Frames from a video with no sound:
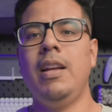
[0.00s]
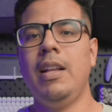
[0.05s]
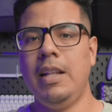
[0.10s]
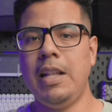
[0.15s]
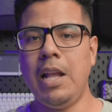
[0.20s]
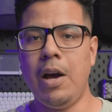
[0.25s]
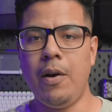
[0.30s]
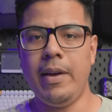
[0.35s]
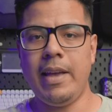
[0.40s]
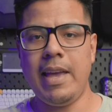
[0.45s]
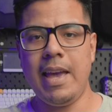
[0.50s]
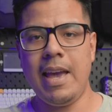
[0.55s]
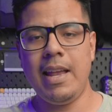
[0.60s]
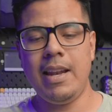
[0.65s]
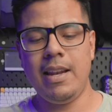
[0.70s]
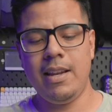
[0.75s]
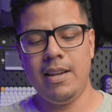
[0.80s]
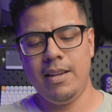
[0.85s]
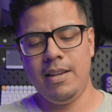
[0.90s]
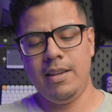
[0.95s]
Now
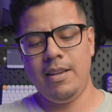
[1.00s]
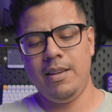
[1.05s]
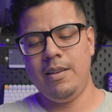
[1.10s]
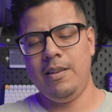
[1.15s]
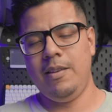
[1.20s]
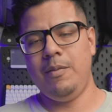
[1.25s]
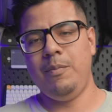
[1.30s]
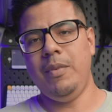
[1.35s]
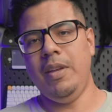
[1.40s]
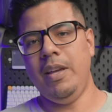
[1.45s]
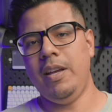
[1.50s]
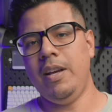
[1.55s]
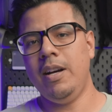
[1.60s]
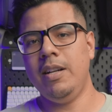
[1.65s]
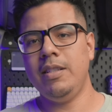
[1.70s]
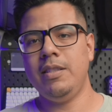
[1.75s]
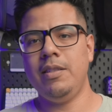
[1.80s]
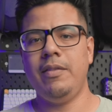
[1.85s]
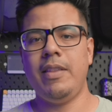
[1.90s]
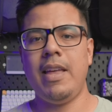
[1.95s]
again,
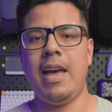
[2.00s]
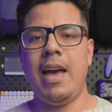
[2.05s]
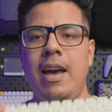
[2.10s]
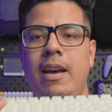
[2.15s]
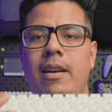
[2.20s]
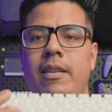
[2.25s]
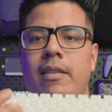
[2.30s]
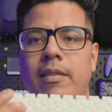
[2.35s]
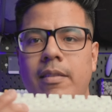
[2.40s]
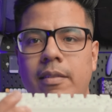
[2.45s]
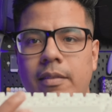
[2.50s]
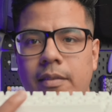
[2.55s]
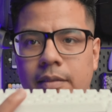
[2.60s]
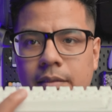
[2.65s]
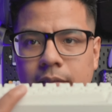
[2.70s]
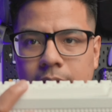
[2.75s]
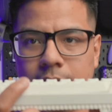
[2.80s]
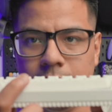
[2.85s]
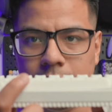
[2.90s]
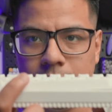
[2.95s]
because of that
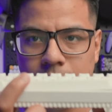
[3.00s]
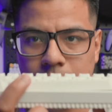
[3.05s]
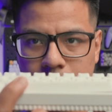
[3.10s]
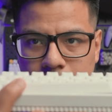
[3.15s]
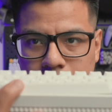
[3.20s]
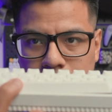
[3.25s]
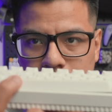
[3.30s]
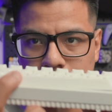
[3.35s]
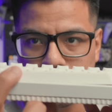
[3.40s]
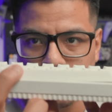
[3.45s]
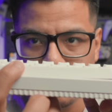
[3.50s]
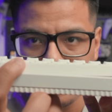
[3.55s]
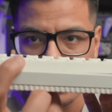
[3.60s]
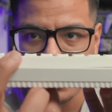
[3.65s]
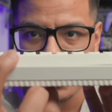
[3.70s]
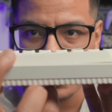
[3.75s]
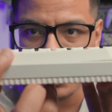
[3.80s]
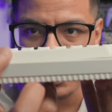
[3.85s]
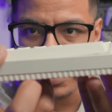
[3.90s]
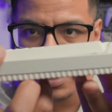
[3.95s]

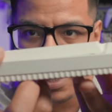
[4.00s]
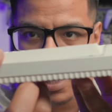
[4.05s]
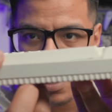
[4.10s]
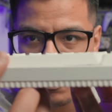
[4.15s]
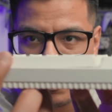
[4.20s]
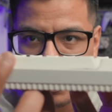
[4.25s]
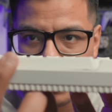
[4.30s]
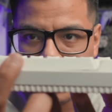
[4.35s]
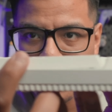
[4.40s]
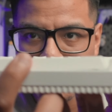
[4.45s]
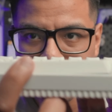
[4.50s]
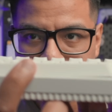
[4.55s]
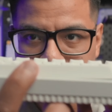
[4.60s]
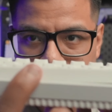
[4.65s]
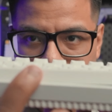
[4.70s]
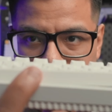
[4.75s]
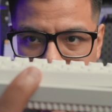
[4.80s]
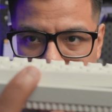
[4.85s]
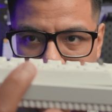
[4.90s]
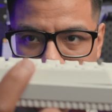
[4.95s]
misalignment, let me
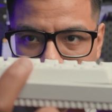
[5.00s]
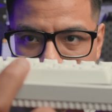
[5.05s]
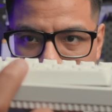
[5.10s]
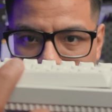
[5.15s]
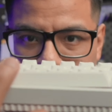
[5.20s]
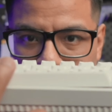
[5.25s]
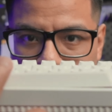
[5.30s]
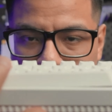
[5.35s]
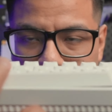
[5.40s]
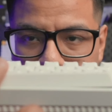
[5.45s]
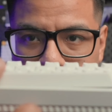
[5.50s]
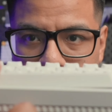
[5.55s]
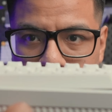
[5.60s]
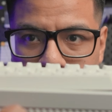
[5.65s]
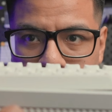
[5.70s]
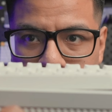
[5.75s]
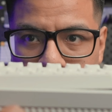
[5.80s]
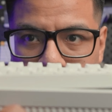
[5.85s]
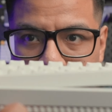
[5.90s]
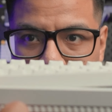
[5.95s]
see if you can see it here.
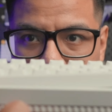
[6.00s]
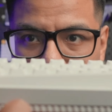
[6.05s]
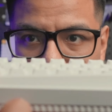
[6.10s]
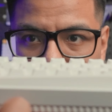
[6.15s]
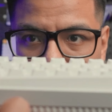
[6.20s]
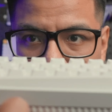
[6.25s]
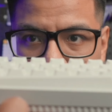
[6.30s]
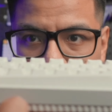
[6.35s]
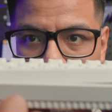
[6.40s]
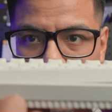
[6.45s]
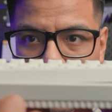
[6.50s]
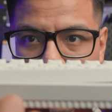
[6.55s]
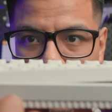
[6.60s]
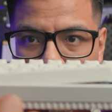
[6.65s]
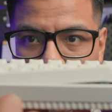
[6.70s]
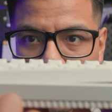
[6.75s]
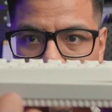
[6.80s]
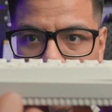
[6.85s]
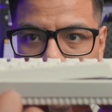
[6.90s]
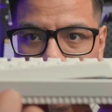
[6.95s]

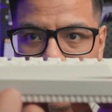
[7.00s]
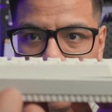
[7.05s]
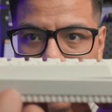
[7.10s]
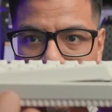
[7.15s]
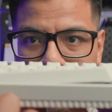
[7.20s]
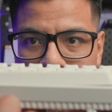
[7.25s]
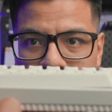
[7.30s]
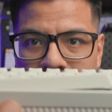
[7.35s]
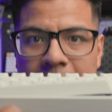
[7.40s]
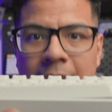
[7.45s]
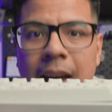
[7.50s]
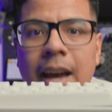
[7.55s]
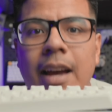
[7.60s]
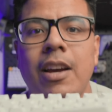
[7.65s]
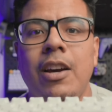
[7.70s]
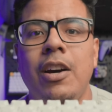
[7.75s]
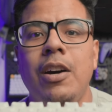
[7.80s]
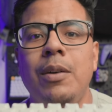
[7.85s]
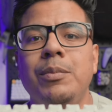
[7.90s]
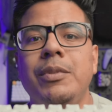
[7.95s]
You see how
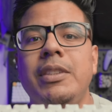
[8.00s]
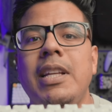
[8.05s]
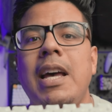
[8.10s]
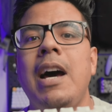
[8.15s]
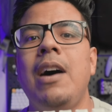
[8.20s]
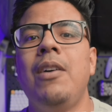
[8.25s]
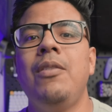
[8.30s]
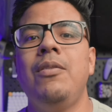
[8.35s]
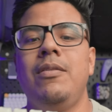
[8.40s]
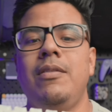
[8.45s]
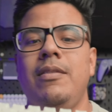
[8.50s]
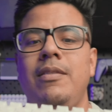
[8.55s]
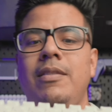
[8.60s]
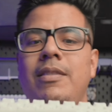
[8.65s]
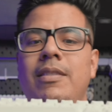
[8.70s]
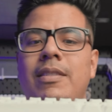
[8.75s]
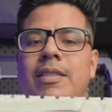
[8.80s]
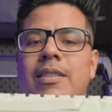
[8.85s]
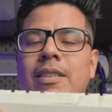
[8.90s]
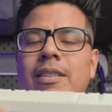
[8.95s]
that comes out?
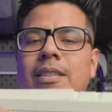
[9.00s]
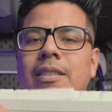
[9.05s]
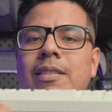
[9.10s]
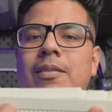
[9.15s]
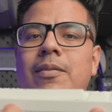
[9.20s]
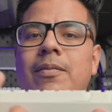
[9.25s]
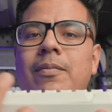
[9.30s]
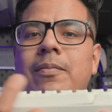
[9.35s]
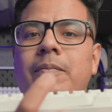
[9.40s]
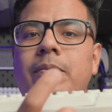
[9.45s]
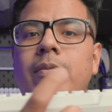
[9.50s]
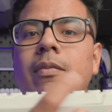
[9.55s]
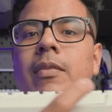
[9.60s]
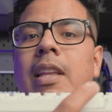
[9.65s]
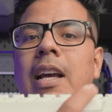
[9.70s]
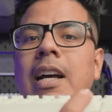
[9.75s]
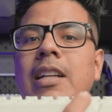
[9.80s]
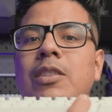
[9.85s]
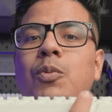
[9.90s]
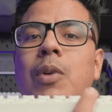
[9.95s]

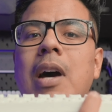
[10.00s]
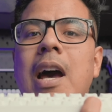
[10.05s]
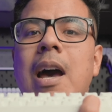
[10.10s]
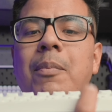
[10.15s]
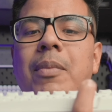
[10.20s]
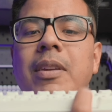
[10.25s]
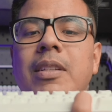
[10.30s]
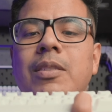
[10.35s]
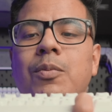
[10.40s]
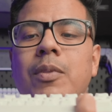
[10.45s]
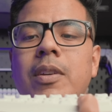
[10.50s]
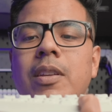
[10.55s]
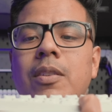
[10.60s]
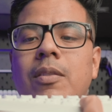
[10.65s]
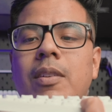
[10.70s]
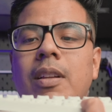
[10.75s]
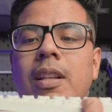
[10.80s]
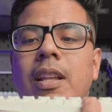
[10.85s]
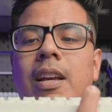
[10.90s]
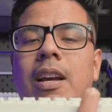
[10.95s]
That's what happens when you
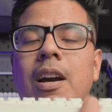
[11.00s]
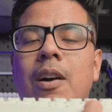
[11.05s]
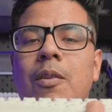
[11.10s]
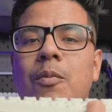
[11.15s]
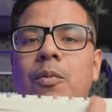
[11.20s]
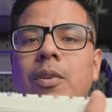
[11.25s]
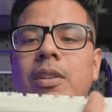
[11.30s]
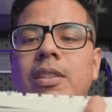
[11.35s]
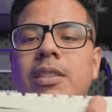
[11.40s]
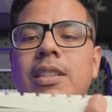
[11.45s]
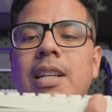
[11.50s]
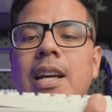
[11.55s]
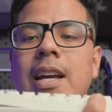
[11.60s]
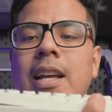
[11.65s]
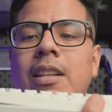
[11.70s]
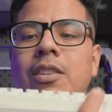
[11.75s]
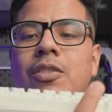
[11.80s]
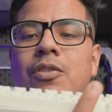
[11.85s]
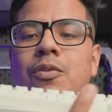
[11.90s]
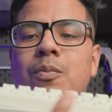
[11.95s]
click on one
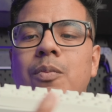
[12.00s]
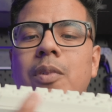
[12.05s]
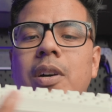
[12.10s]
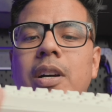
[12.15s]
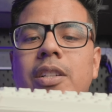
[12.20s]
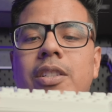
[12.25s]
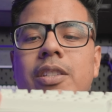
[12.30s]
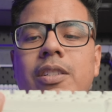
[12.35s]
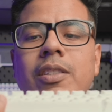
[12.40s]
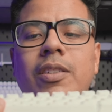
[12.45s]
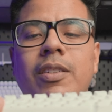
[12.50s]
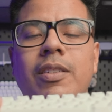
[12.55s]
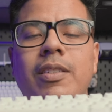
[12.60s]
side too much.